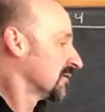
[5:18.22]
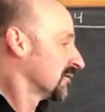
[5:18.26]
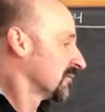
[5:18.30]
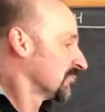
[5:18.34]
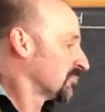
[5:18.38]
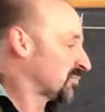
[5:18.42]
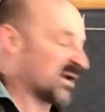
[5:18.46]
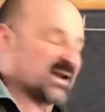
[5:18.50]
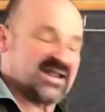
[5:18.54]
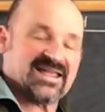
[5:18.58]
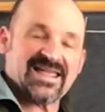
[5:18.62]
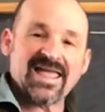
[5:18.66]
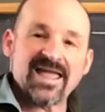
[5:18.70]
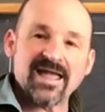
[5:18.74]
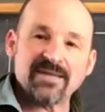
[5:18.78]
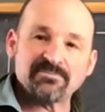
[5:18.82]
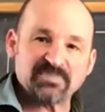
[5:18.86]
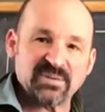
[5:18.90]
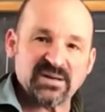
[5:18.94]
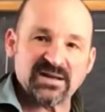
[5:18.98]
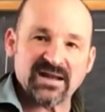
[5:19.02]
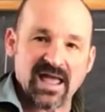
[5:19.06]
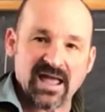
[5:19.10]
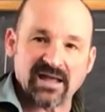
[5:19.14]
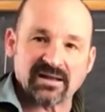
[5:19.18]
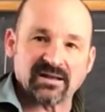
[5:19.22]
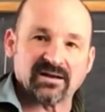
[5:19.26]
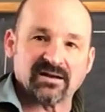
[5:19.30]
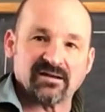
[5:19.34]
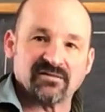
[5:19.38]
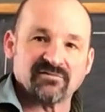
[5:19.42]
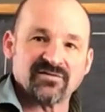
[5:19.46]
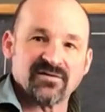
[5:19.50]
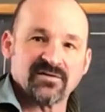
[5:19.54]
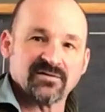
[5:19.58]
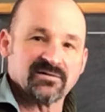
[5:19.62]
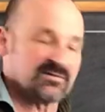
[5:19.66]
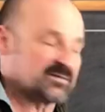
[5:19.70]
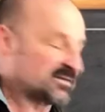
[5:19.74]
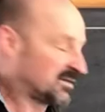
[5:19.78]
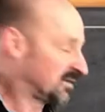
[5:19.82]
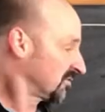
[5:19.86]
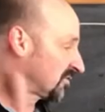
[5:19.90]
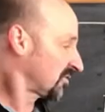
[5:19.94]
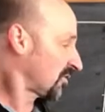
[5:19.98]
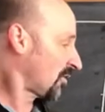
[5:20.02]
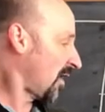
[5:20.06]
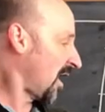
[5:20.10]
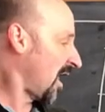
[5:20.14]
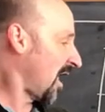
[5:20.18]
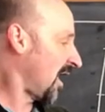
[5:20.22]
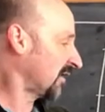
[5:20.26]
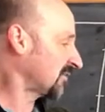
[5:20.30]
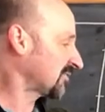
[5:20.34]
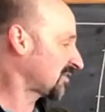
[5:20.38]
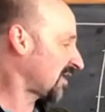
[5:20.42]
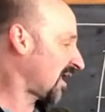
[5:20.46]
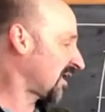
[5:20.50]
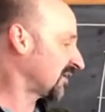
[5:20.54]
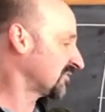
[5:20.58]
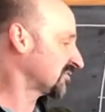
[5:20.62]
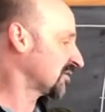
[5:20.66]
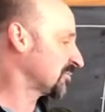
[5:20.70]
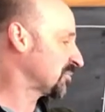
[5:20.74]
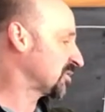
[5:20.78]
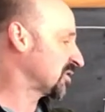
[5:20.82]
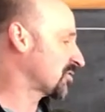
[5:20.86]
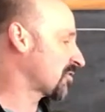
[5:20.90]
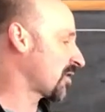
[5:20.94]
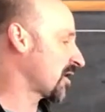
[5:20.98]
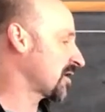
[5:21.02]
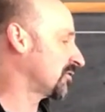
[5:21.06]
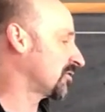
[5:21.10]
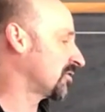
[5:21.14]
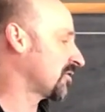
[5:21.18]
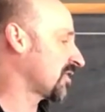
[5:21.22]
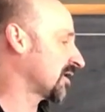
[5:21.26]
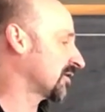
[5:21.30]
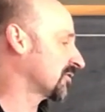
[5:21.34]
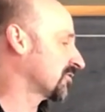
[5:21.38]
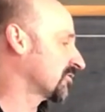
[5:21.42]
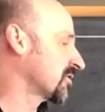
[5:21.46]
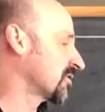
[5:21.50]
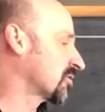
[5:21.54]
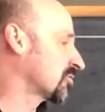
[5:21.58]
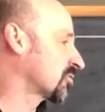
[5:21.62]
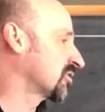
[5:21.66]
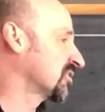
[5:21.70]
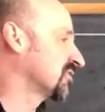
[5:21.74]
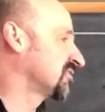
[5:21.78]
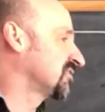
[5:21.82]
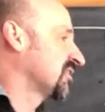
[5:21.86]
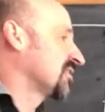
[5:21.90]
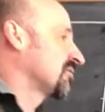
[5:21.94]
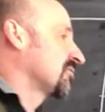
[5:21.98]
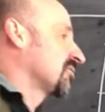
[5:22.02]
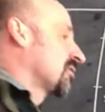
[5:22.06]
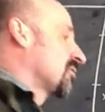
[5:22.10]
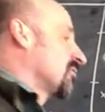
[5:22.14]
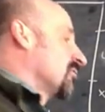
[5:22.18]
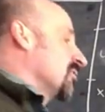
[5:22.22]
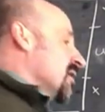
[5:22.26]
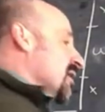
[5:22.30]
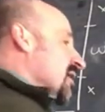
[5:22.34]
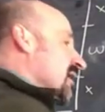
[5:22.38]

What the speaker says: But it can't be negative. So x has to be greater than or equal to 0,